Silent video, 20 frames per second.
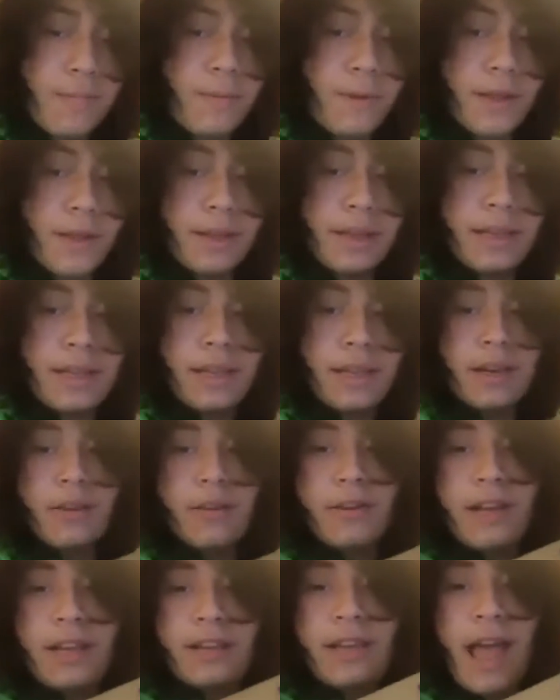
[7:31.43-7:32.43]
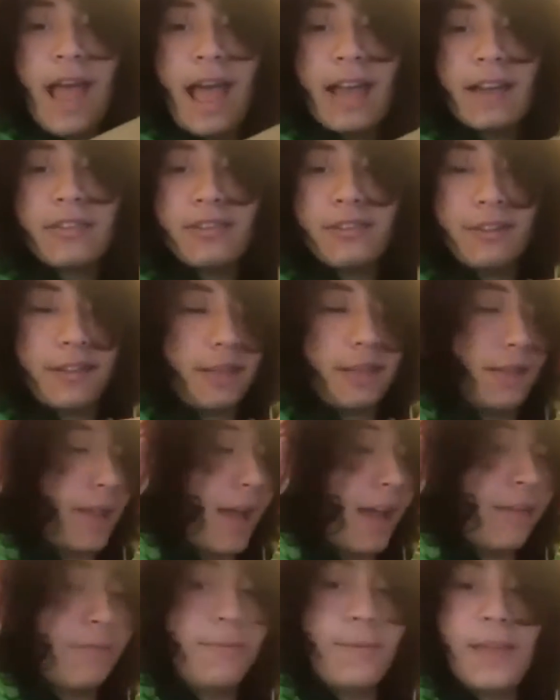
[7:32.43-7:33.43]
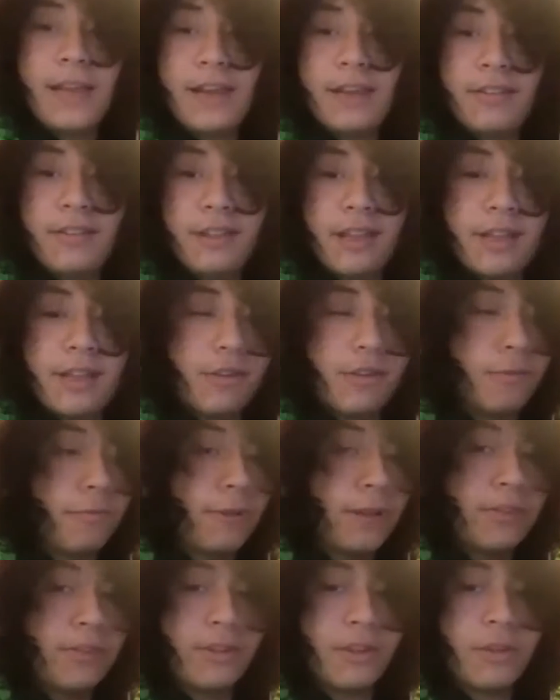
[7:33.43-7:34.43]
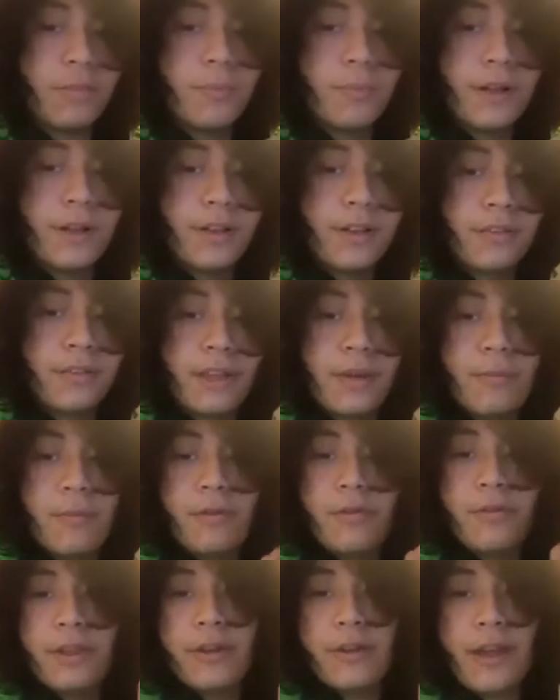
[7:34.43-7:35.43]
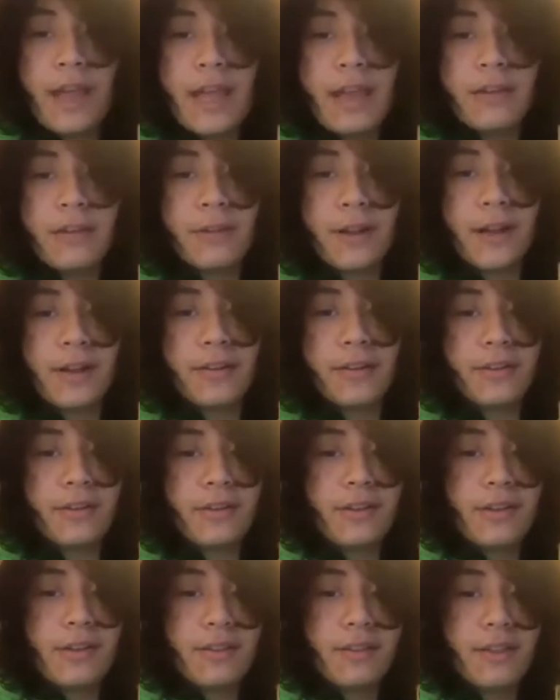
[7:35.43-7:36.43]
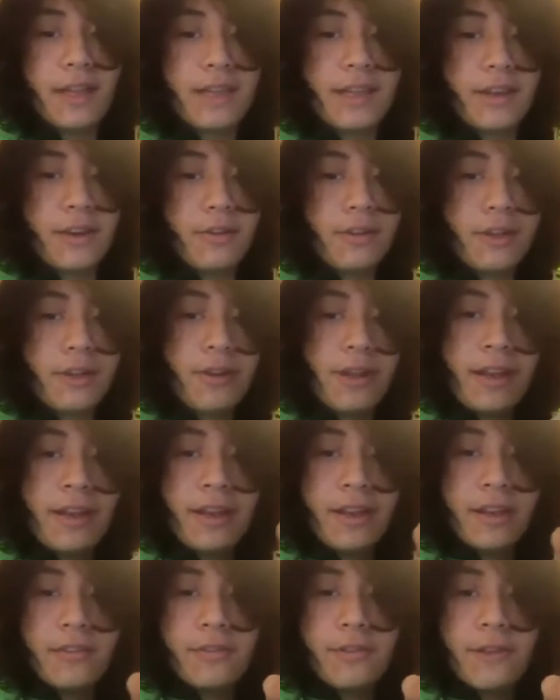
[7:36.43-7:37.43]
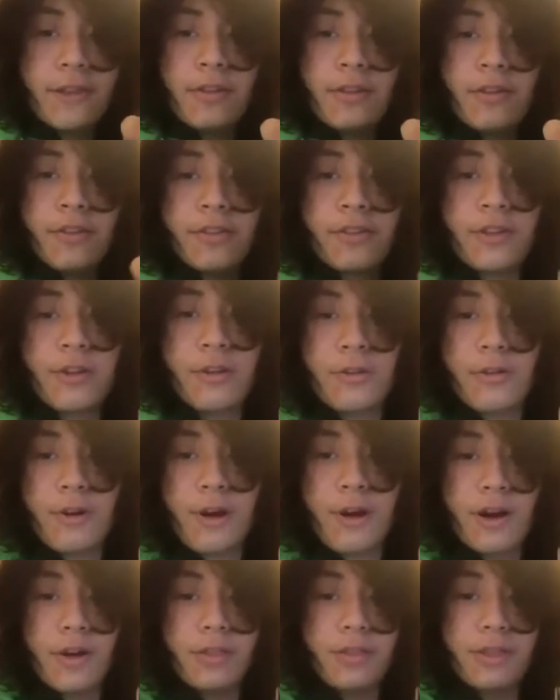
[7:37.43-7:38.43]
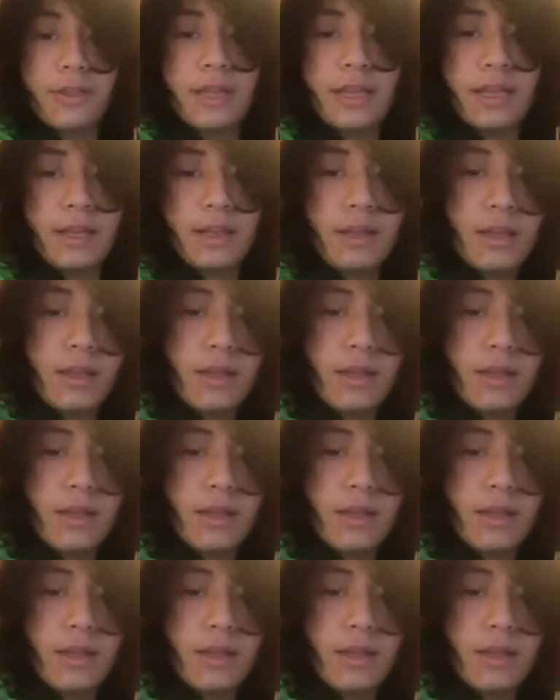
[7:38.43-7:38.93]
But, you know, it's actually, I've made it so that you can reach all the buttons without moving your hand around. Like, you know, your index fingers go on the